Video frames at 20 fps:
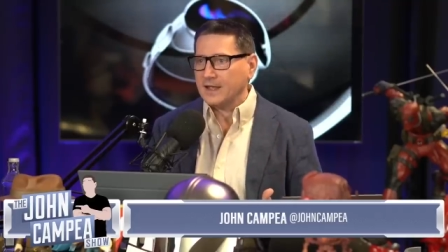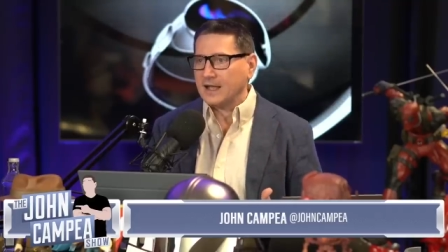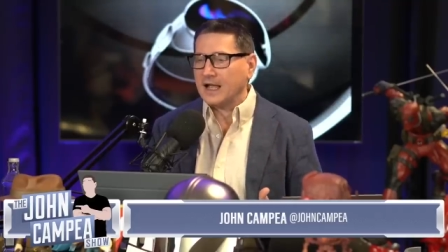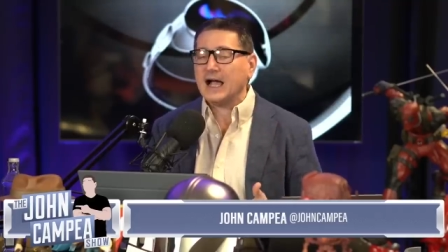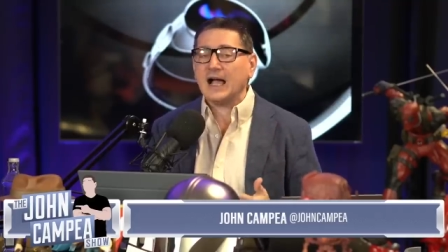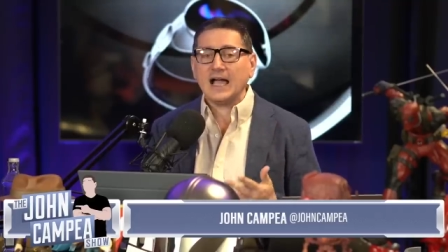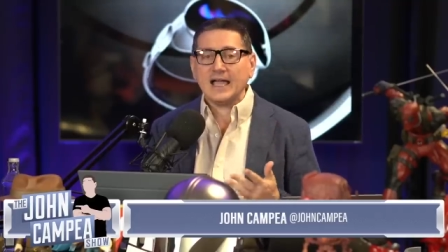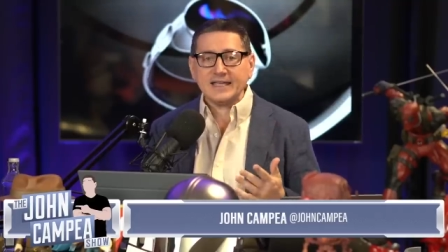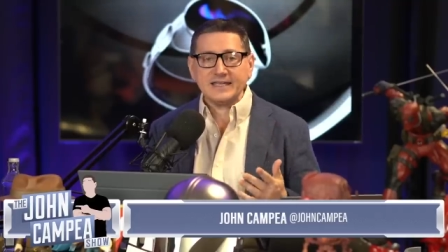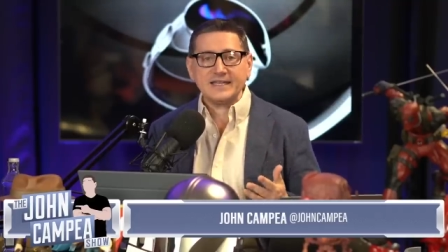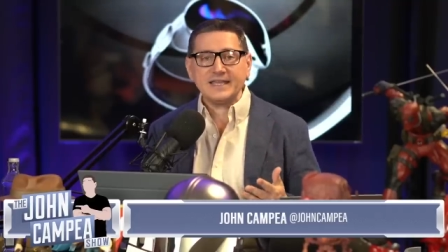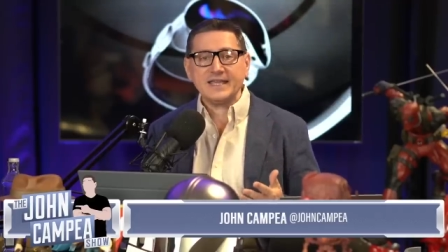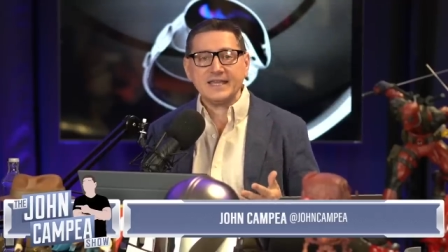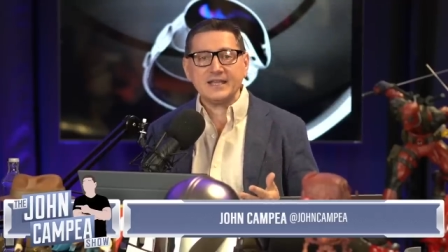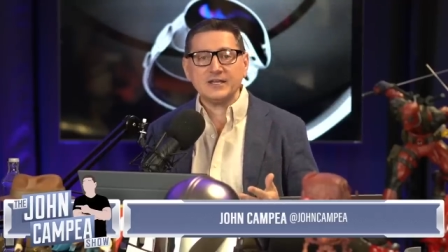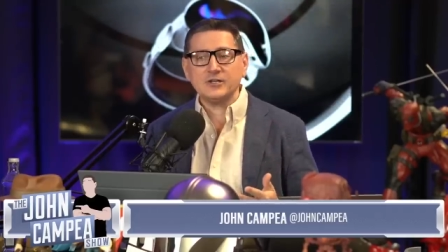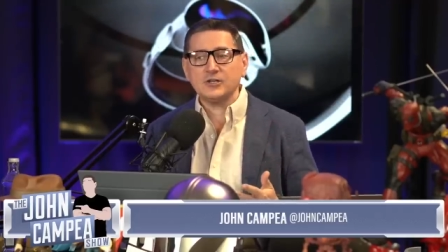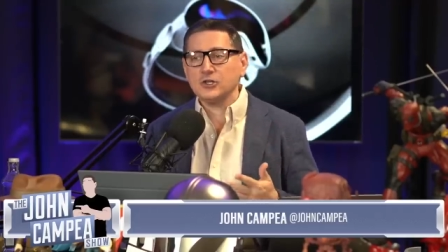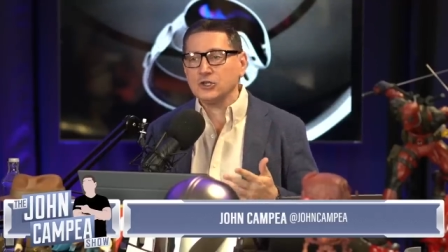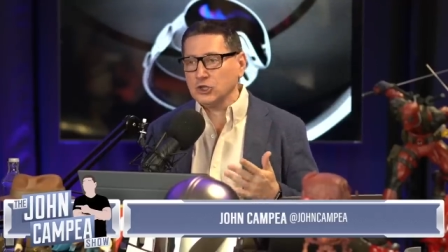I
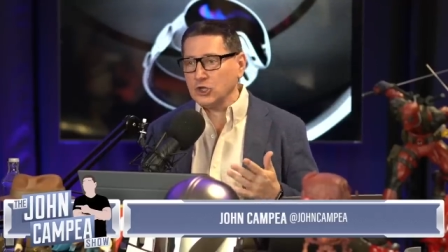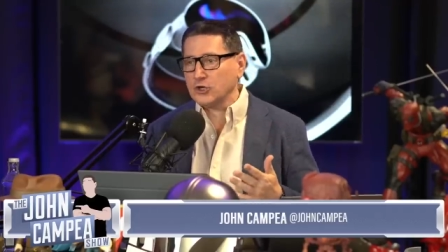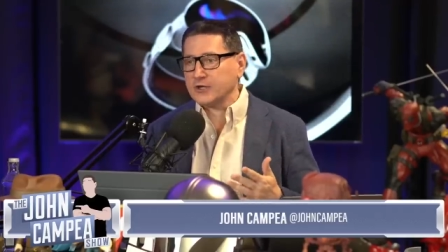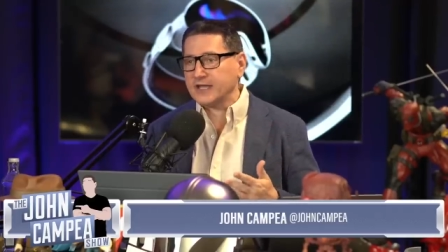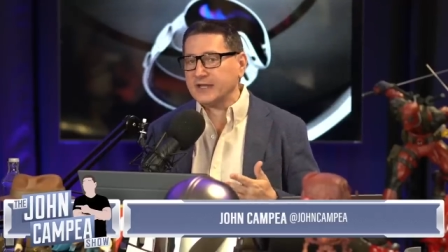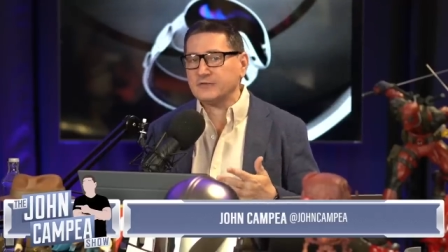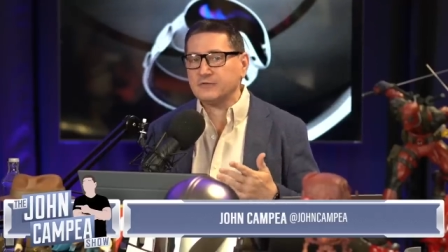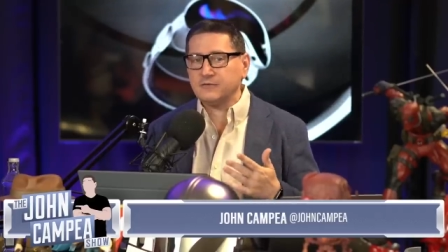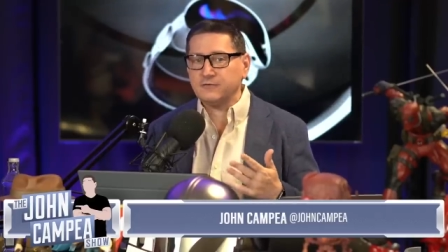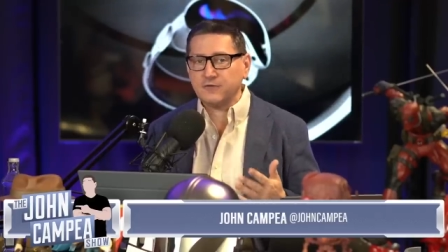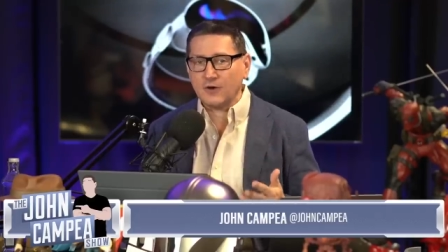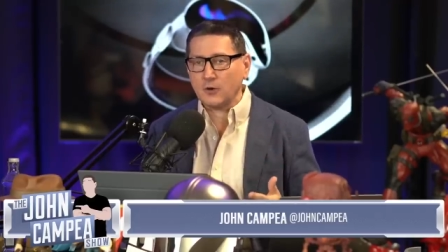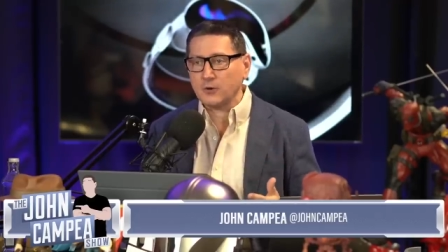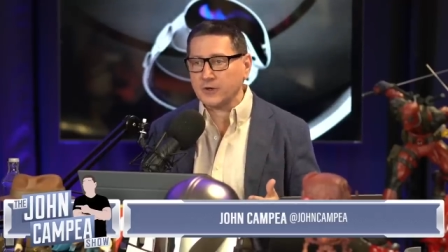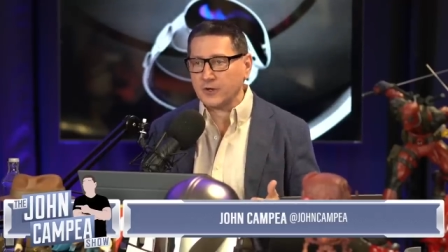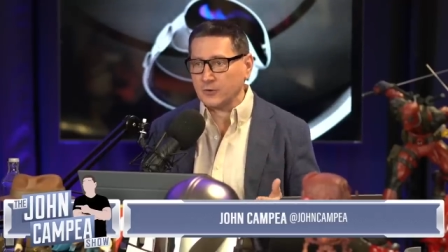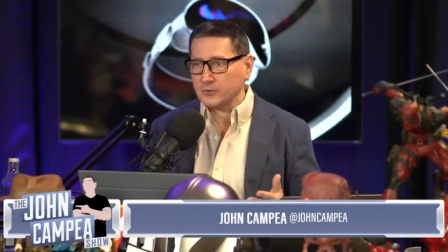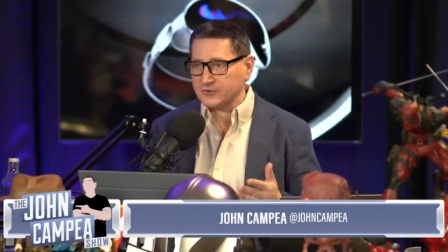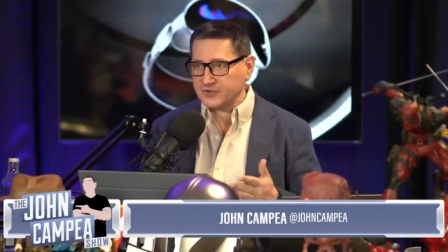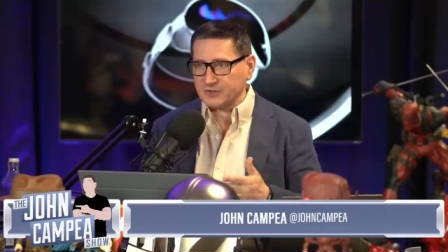can look at
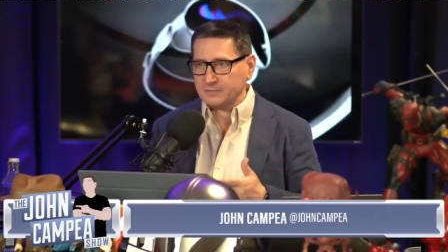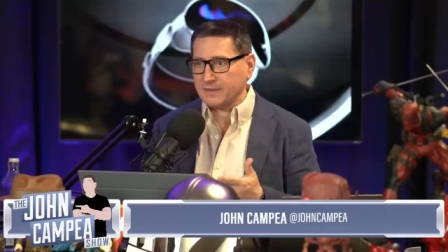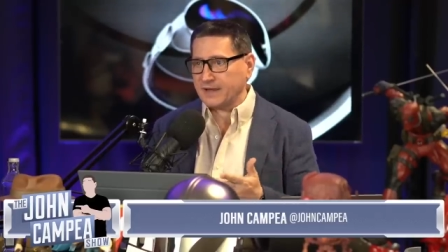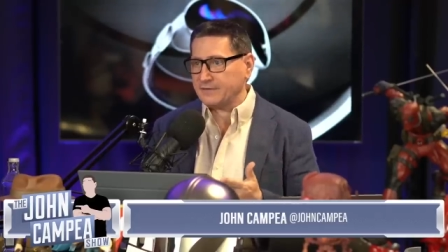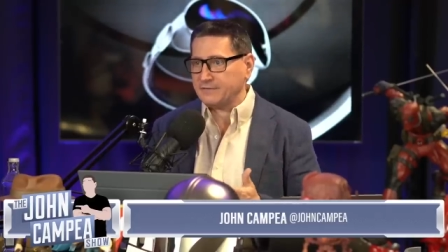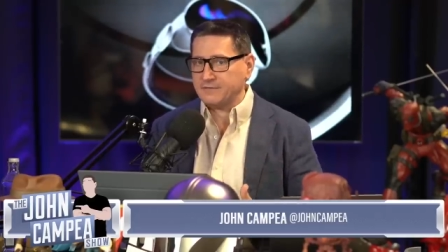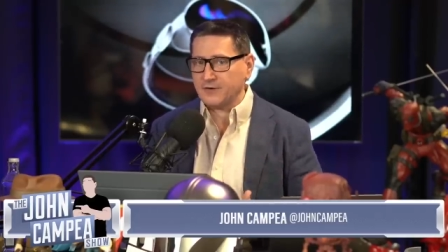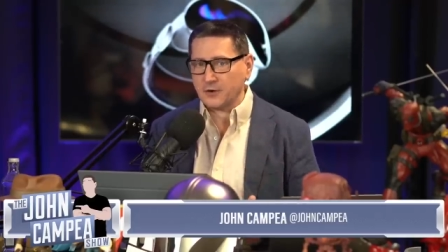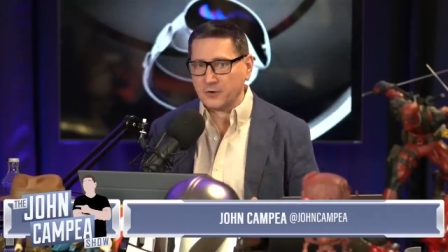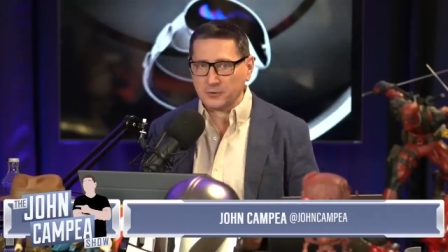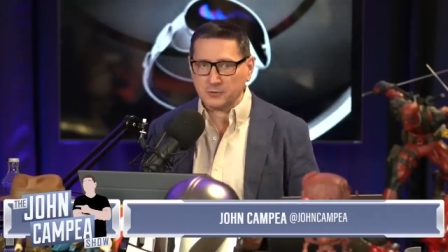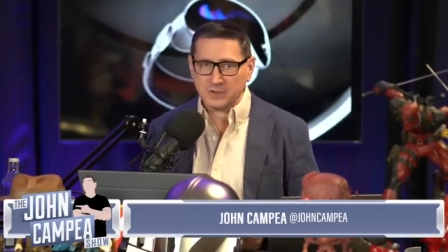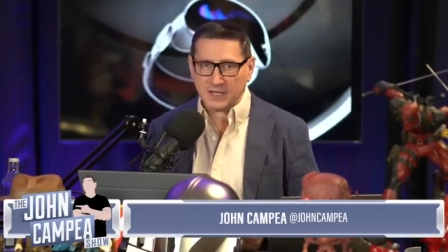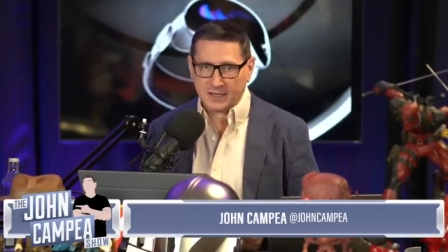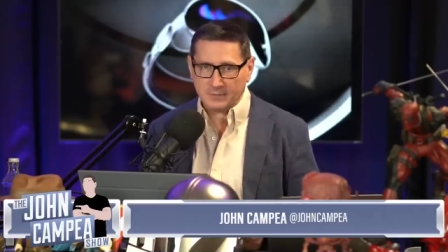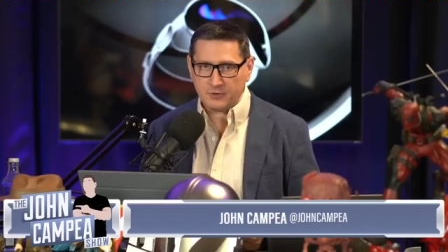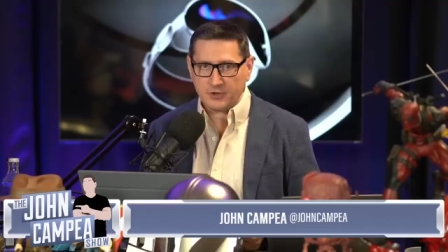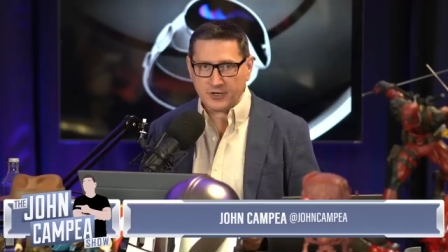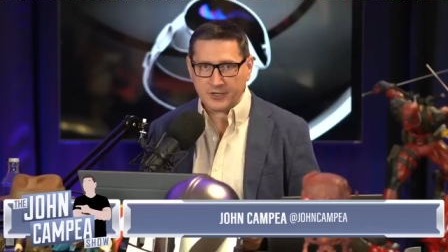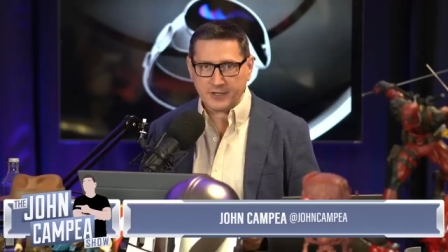photos in my photo
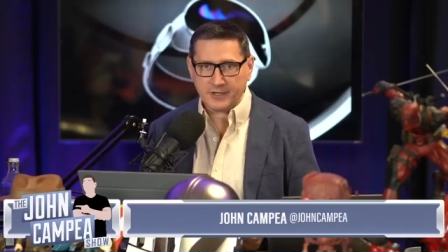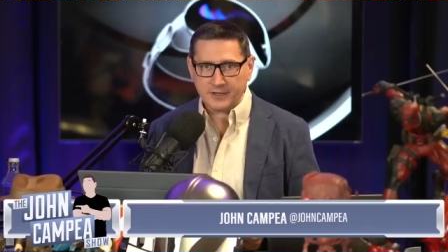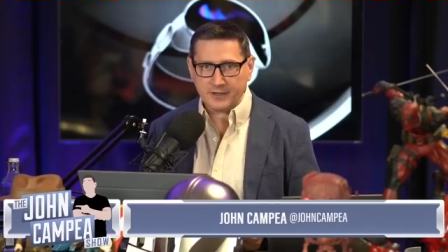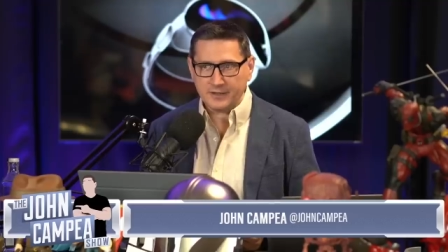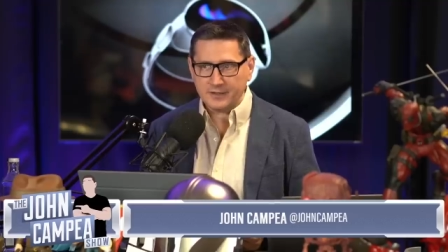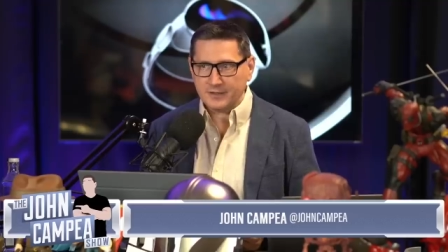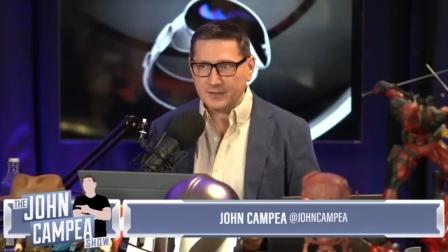library.